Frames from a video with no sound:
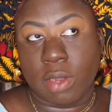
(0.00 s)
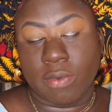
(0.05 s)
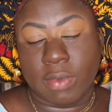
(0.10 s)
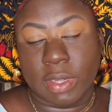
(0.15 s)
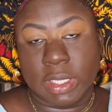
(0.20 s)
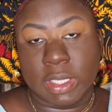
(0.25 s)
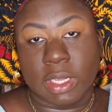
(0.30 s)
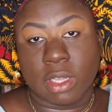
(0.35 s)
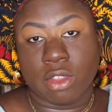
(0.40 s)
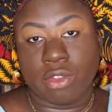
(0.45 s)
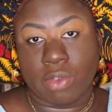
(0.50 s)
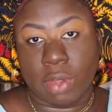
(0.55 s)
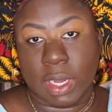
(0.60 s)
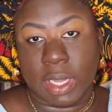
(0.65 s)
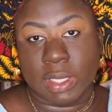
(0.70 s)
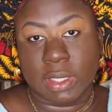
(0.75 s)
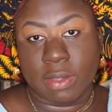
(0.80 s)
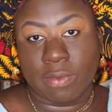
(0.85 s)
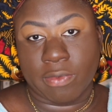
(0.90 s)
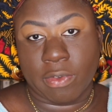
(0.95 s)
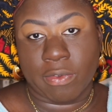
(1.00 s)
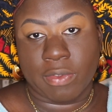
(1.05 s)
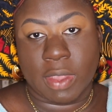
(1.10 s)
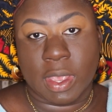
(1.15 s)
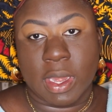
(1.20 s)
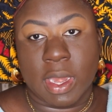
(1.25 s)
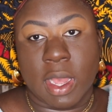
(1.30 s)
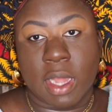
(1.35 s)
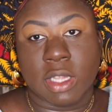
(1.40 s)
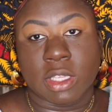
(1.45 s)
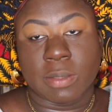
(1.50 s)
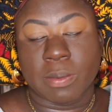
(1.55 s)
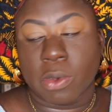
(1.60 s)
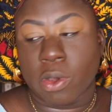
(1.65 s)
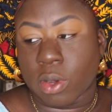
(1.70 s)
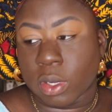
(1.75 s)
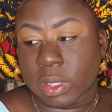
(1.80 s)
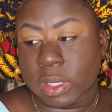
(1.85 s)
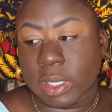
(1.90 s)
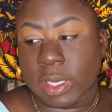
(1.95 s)
it retails for less than $15, but
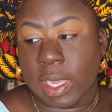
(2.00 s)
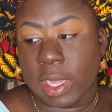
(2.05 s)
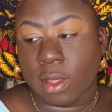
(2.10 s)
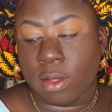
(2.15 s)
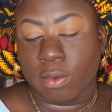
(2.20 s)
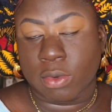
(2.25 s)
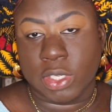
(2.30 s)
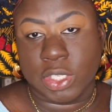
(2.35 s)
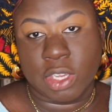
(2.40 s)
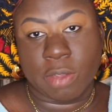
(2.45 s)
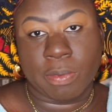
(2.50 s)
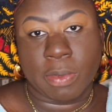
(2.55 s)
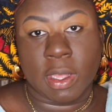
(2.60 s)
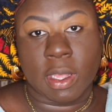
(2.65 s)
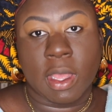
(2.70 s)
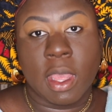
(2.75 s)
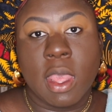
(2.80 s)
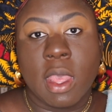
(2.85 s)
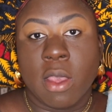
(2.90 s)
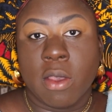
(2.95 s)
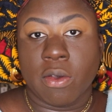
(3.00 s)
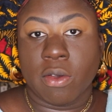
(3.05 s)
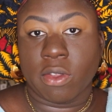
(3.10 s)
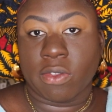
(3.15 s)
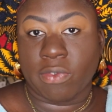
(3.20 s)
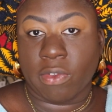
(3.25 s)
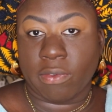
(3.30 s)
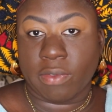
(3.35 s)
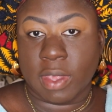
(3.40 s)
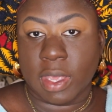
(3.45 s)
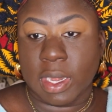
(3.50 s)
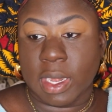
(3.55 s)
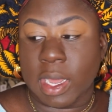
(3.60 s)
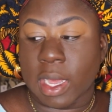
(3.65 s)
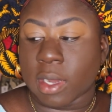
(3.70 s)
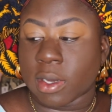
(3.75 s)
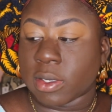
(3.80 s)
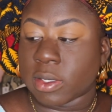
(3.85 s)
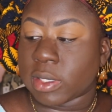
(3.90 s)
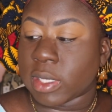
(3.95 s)
altogether with shipping it was
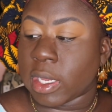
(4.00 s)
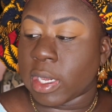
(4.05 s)
$15,